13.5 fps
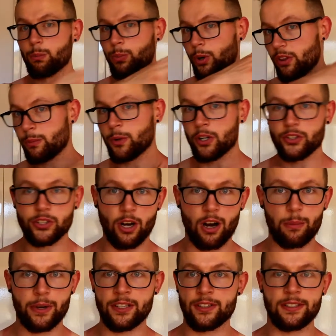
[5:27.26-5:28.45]
put them on
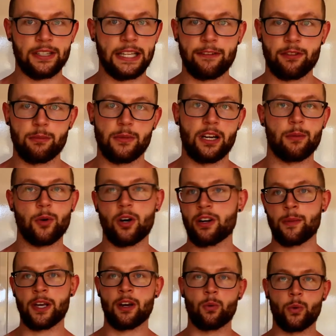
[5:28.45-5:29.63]
top and just leave them there. I'm not gonna
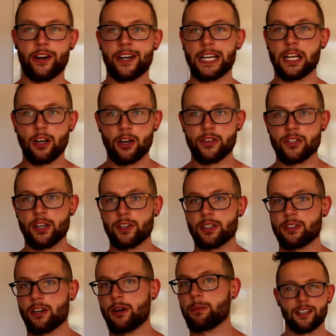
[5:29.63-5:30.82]
be able to wear any clothes over the
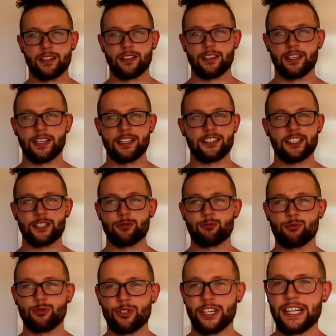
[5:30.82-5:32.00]
top. It's just
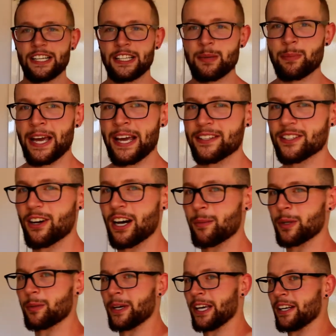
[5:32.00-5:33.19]
really bad
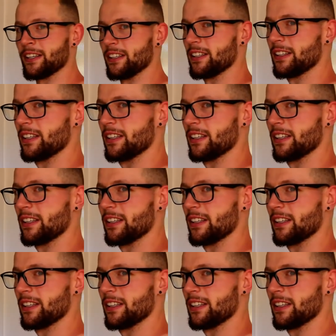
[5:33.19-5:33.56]
timing, man.